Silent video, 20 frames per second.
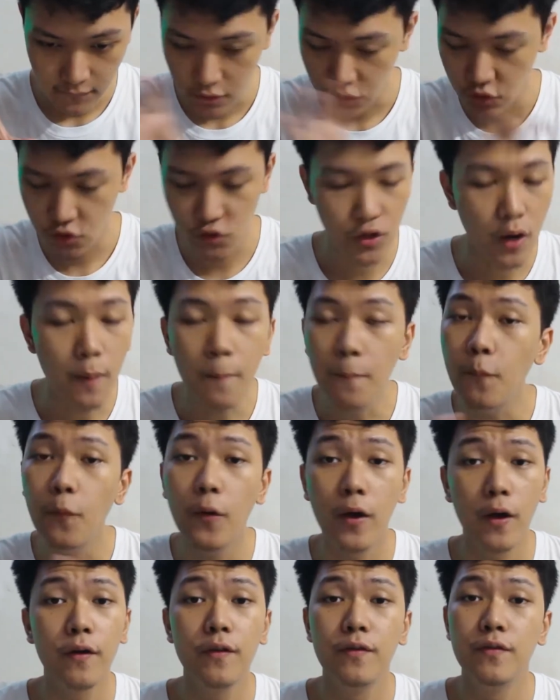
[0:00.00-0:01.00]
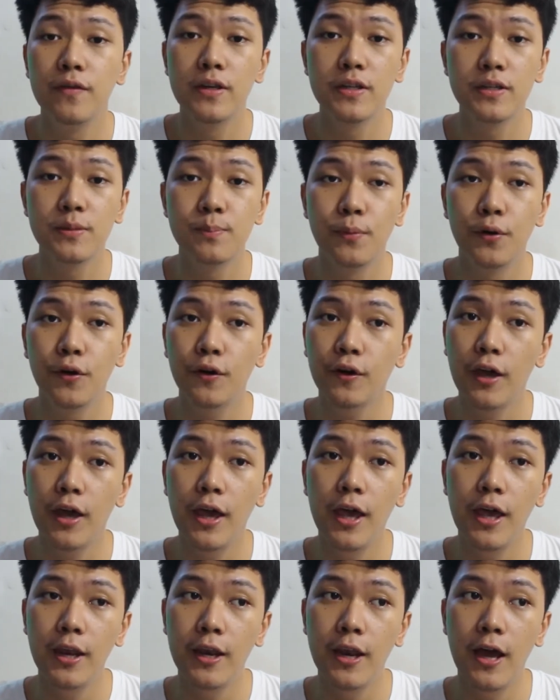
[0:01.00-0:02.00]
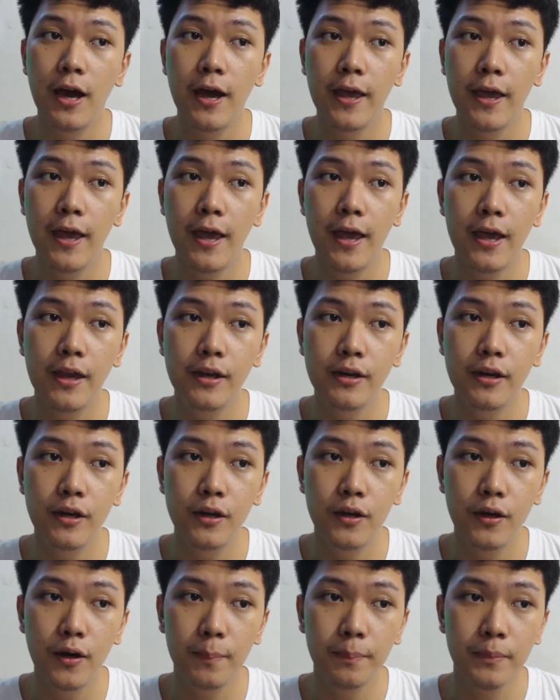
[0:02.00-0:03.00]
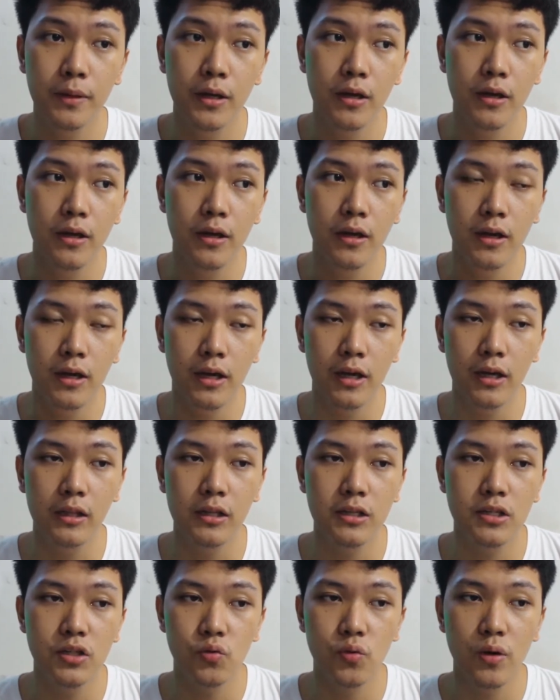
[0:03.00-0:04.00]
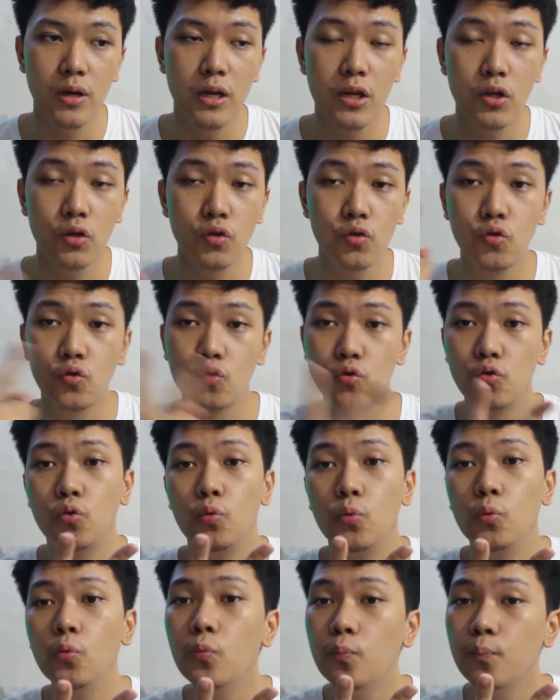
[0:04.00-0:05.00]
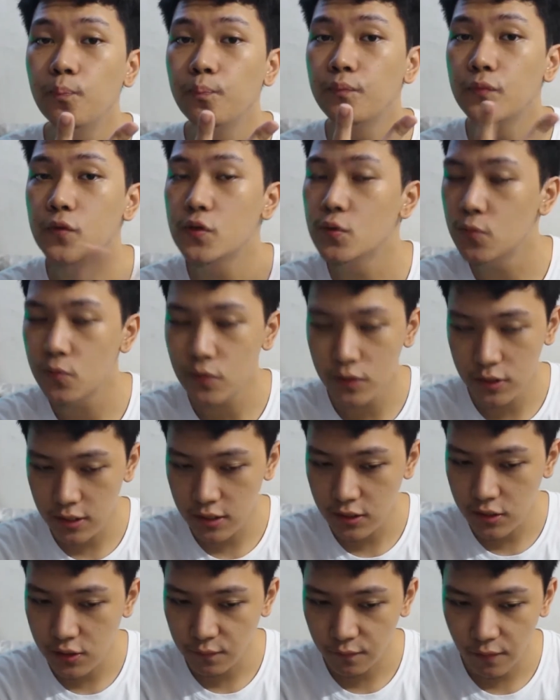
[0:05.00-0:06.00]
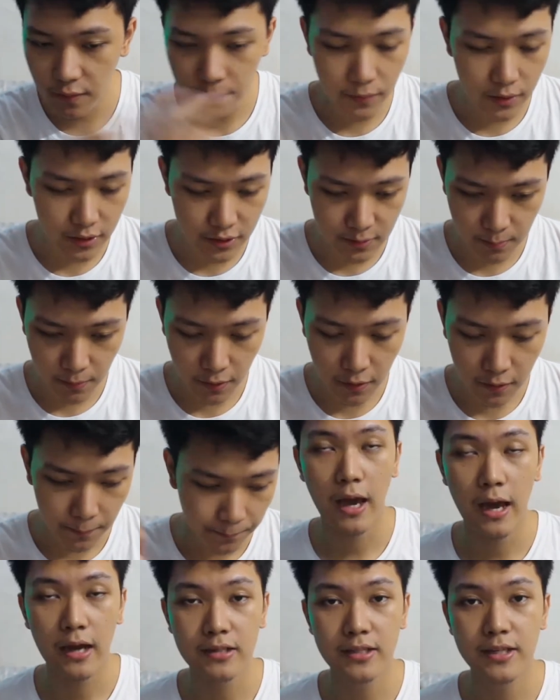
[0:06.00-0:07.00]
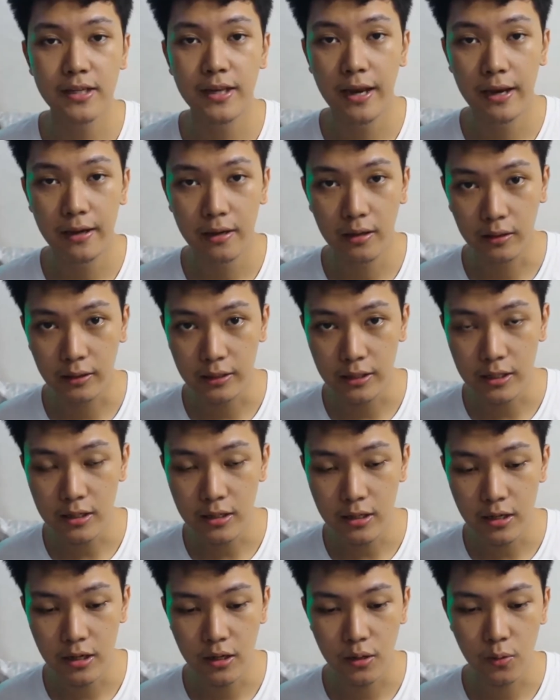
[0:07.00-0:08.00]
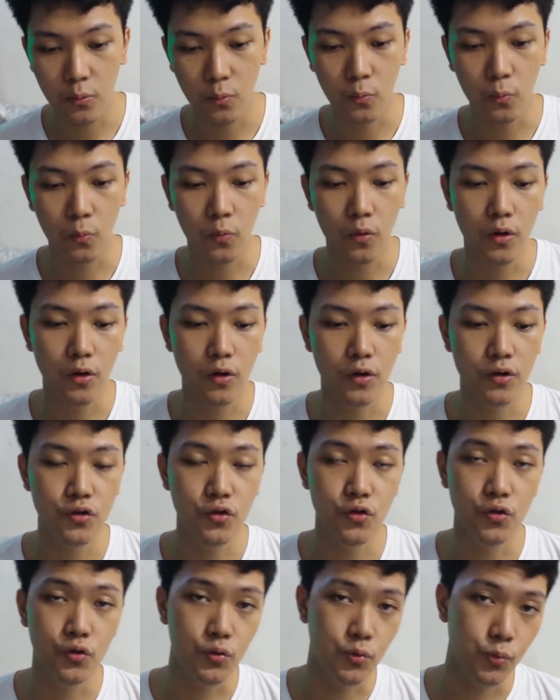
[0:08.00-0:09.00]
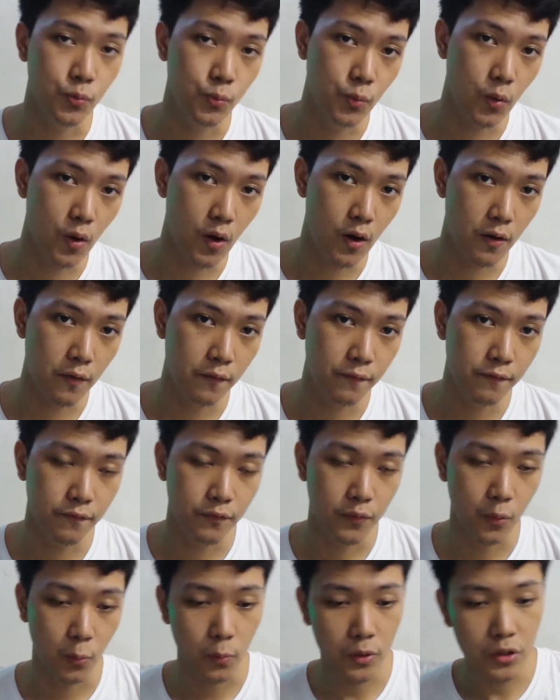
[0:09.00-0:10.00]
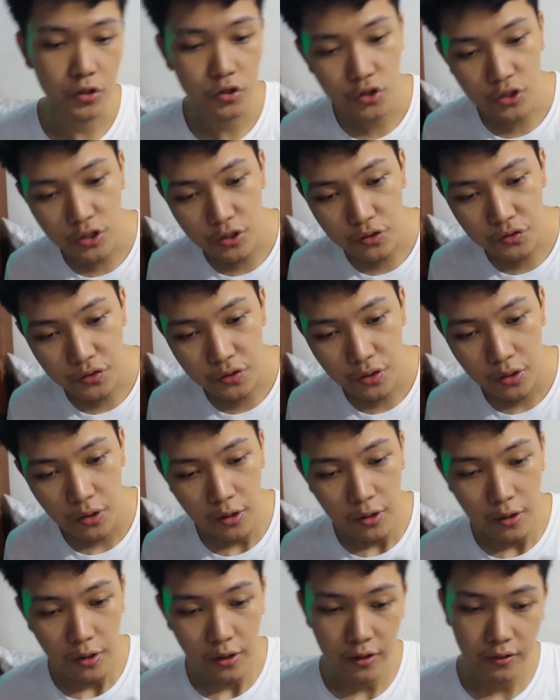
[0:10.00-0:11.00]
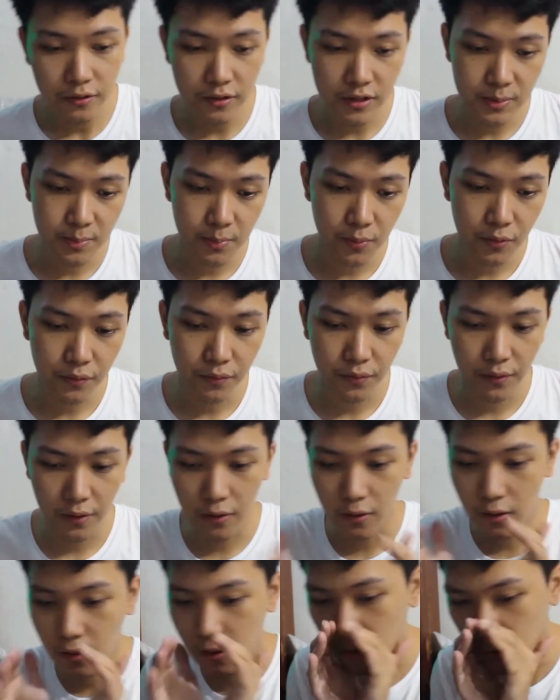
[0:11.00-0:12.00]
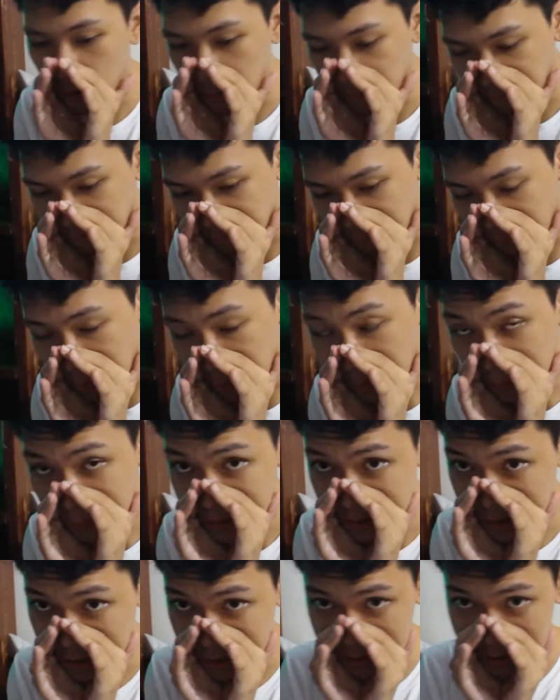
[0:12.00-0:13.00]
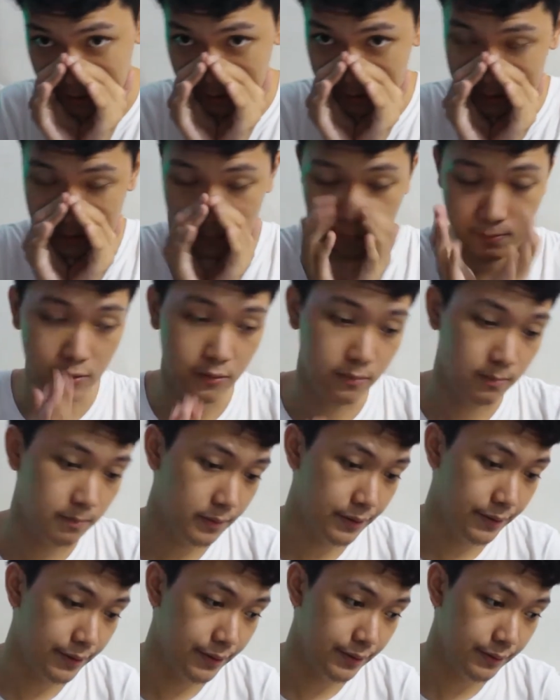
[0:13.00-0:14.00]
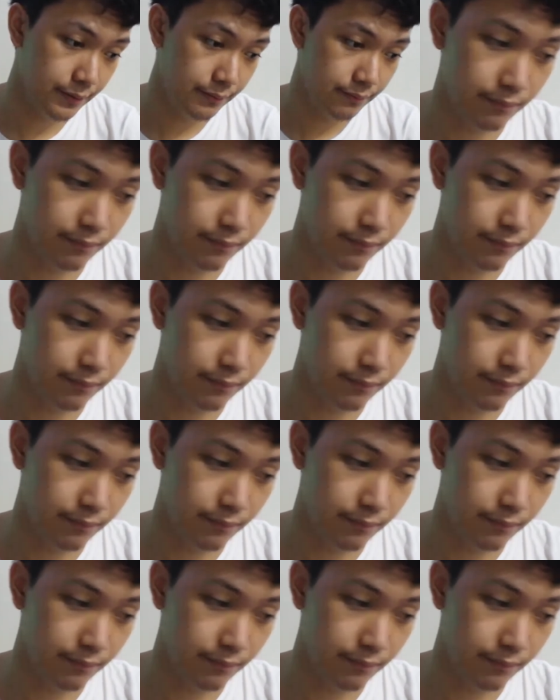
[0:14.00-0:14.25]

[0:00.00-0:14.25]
somewhere in this book, and I ended up illustrating two scenes from this book. Accidentally, it was two of the witches in this book. There are four witches in this book, but